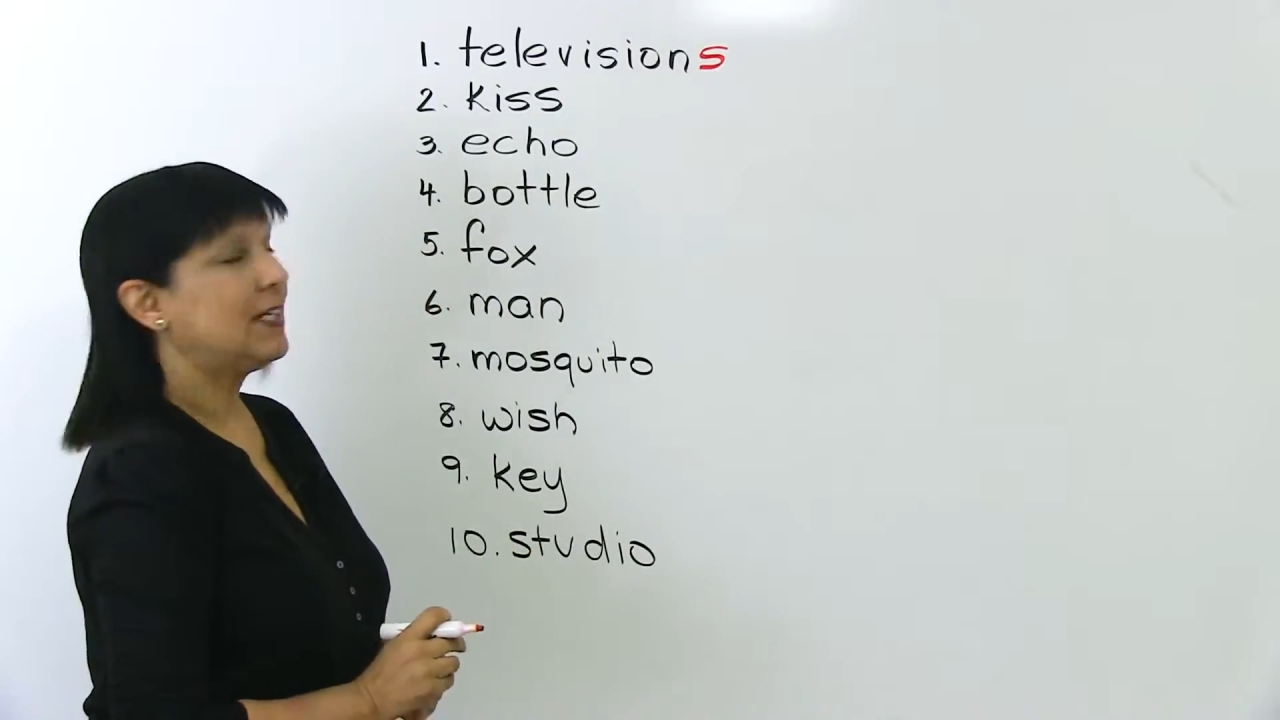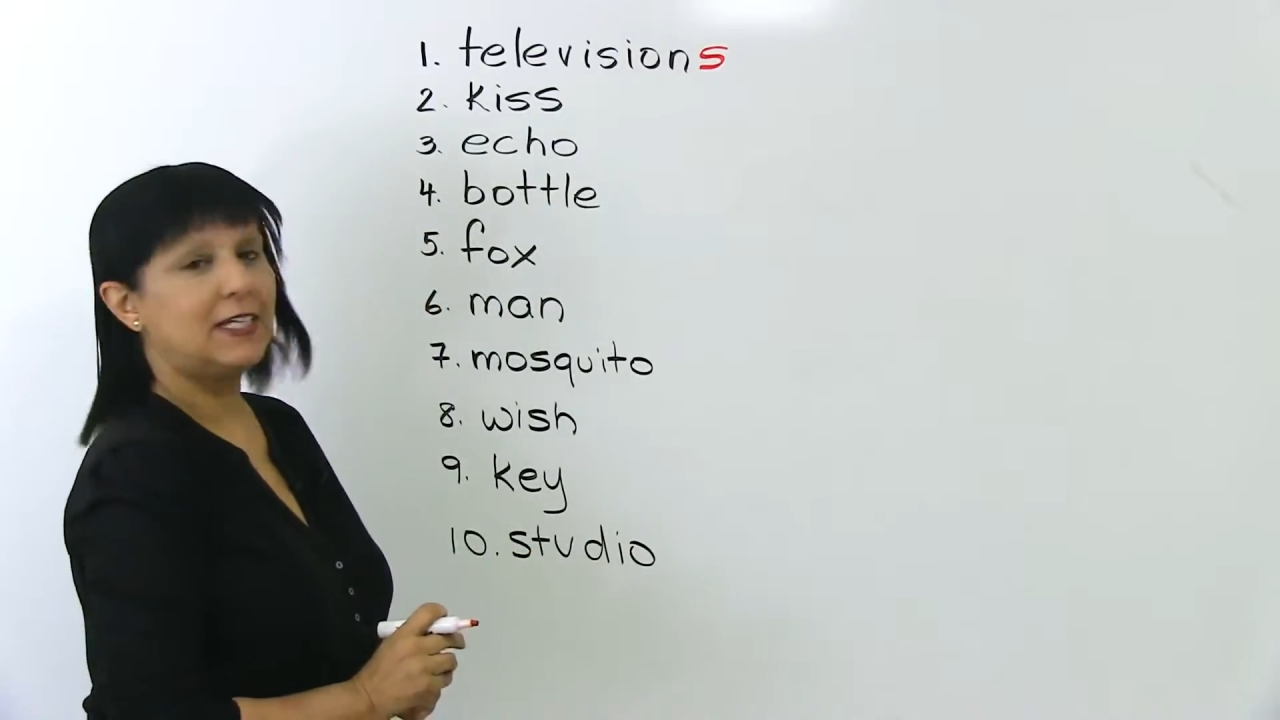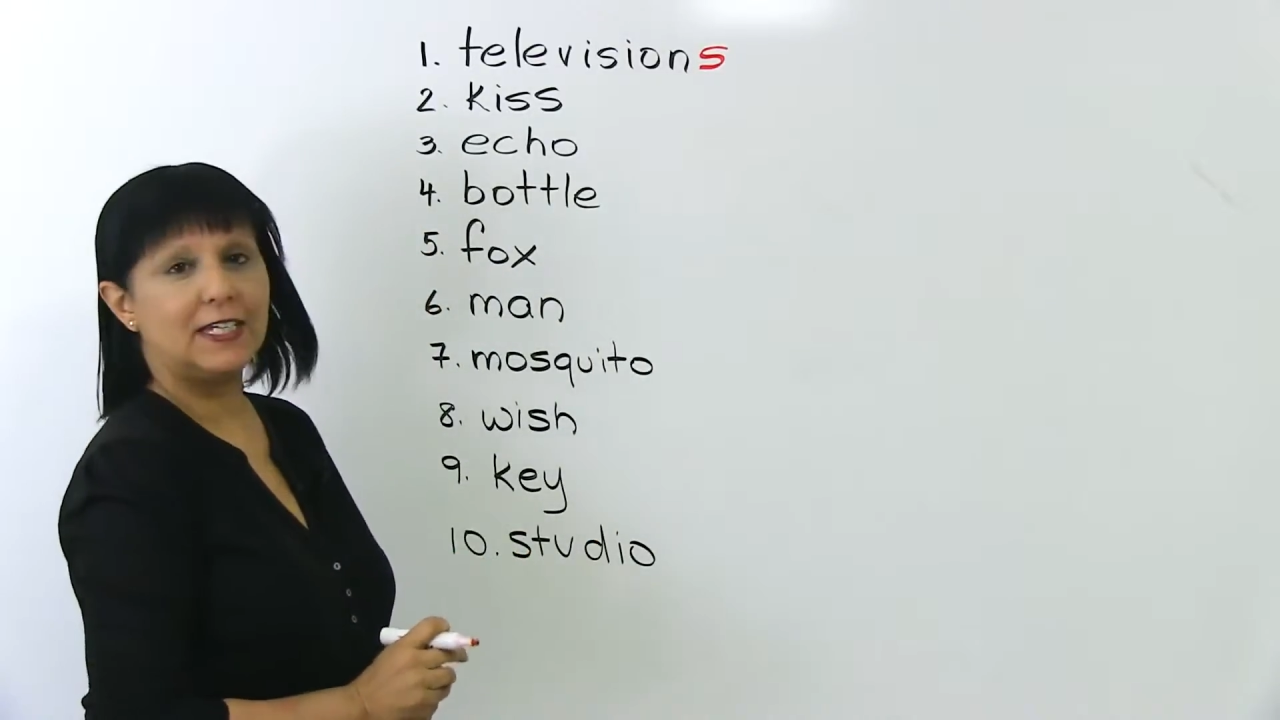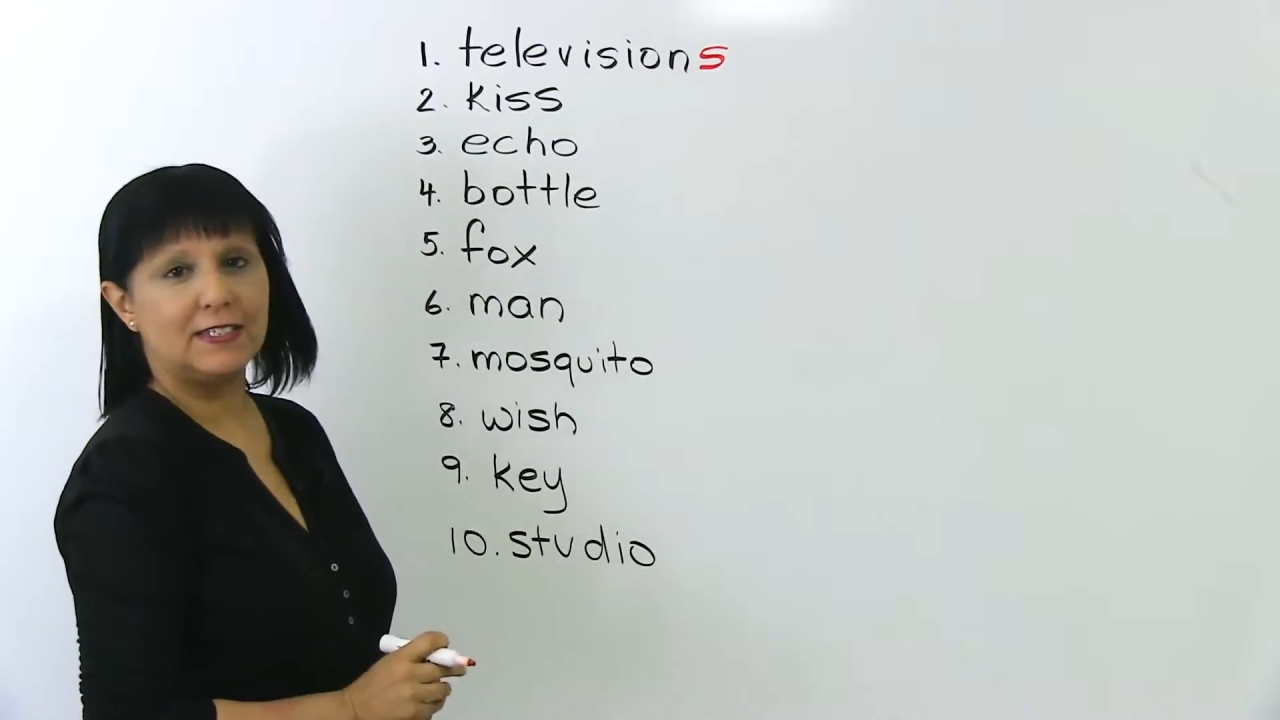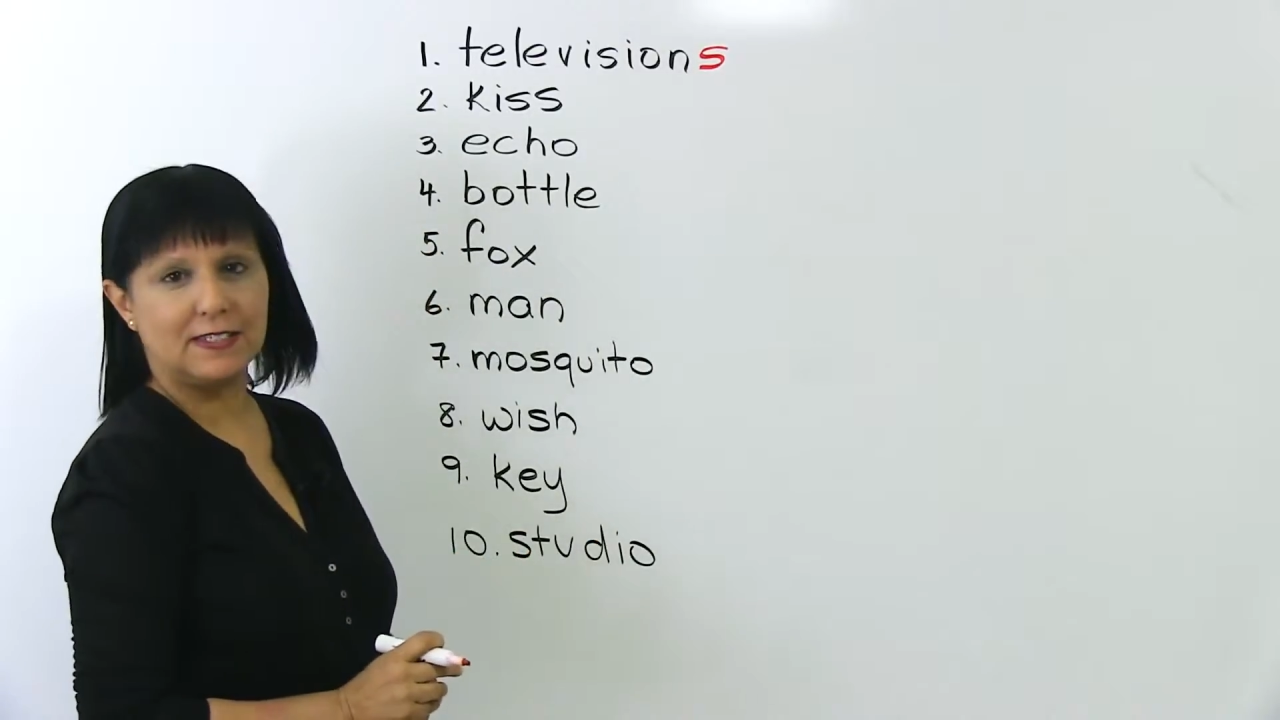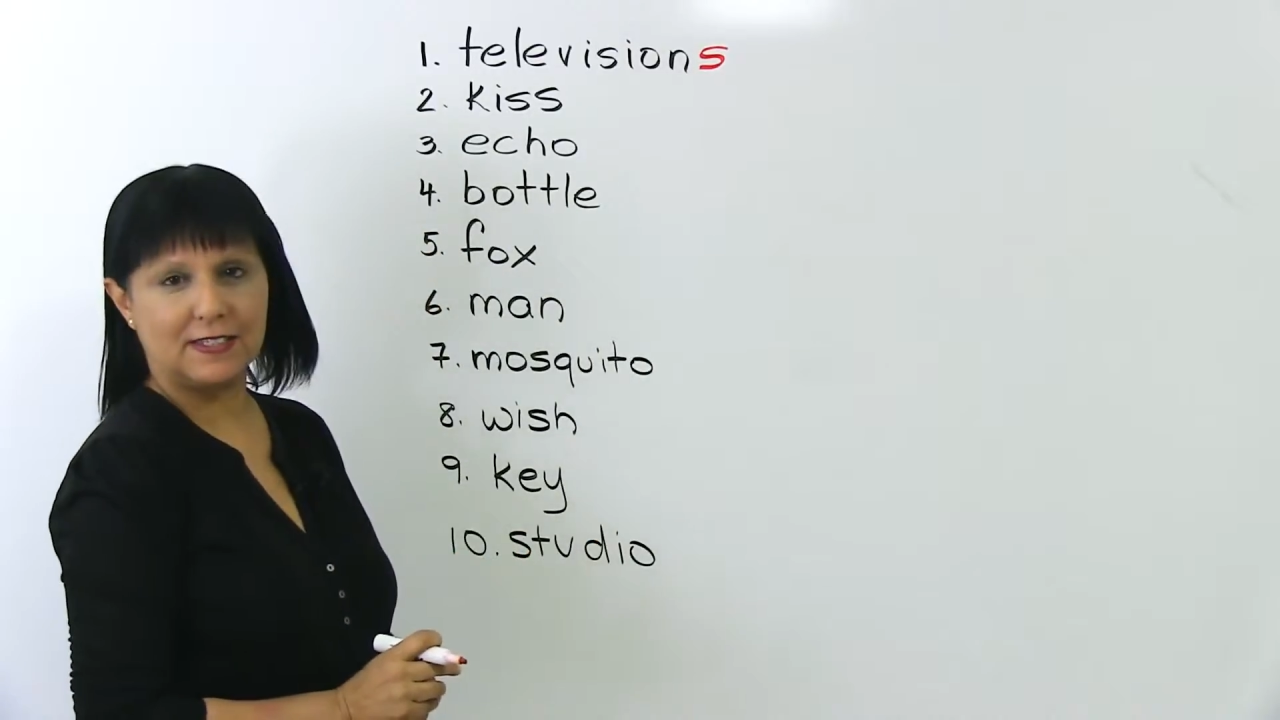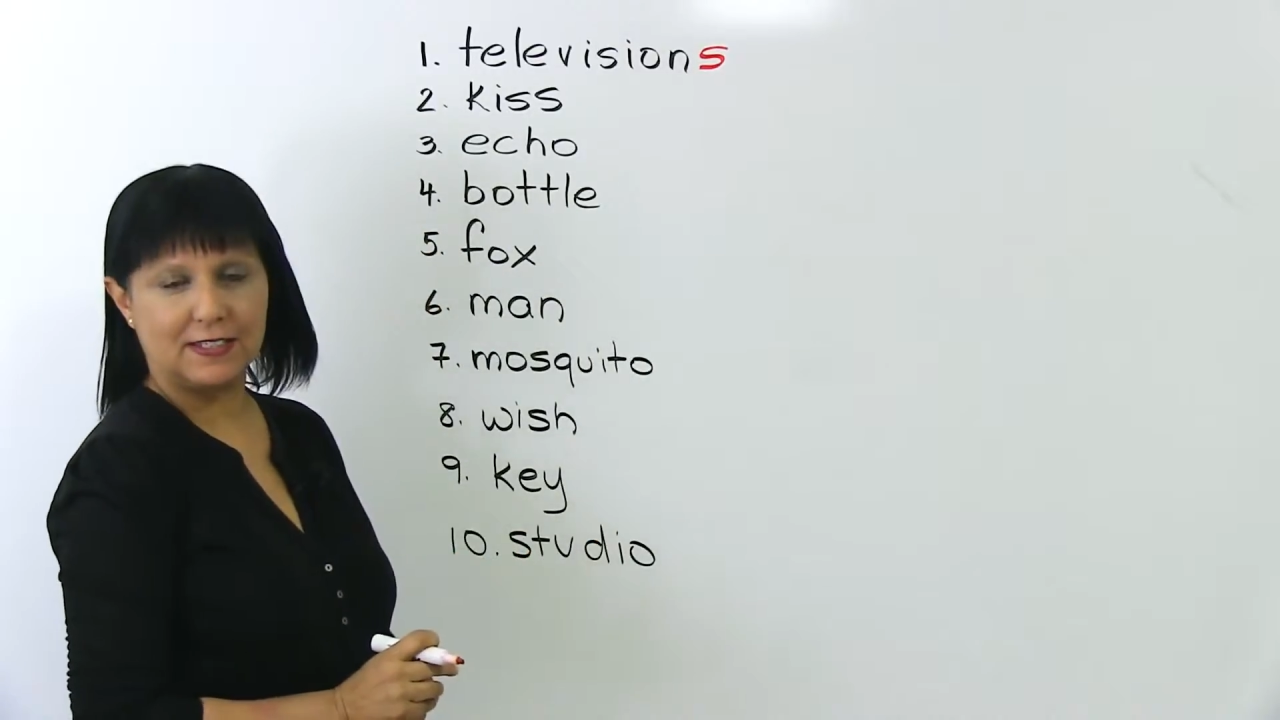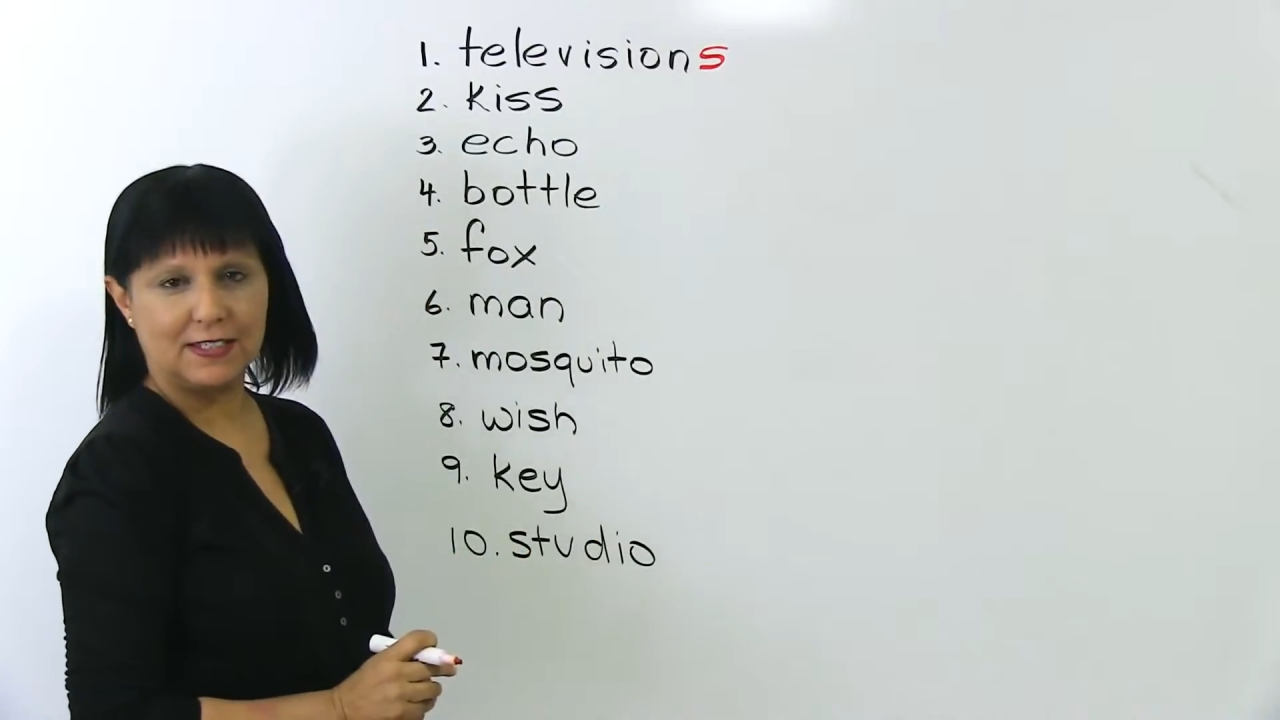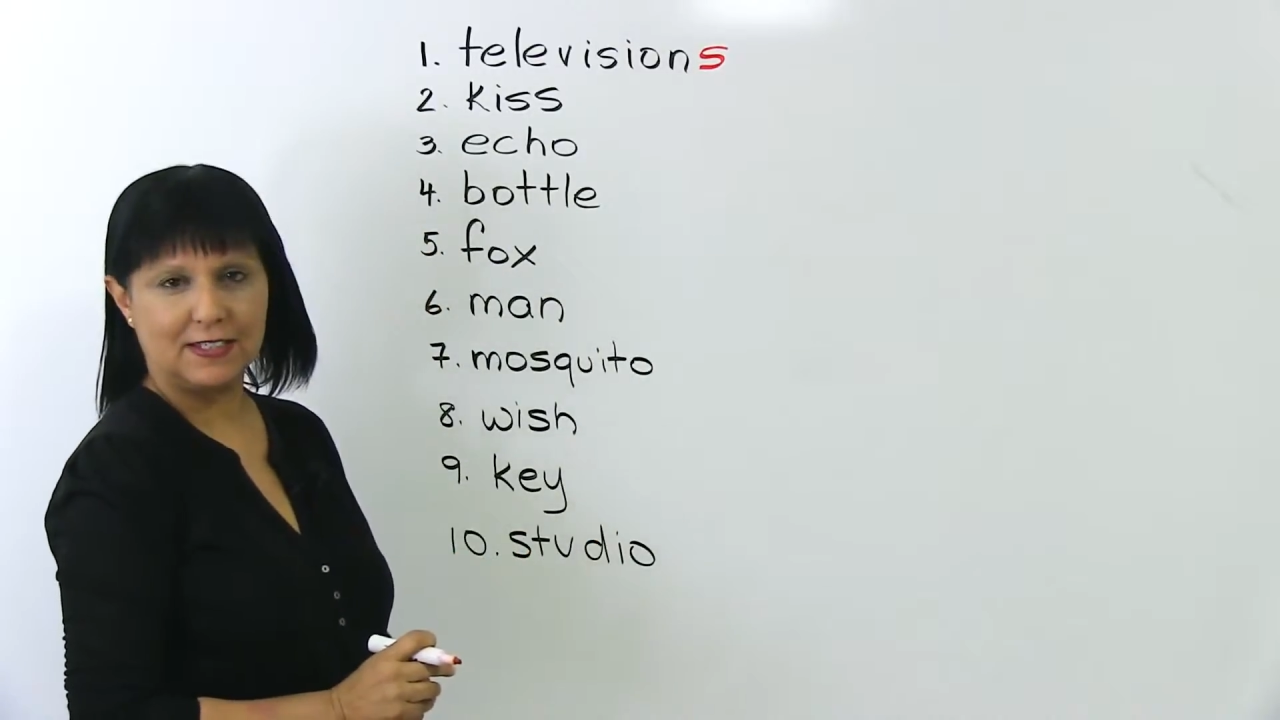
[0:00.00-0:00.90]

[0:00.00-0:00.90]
Kiss.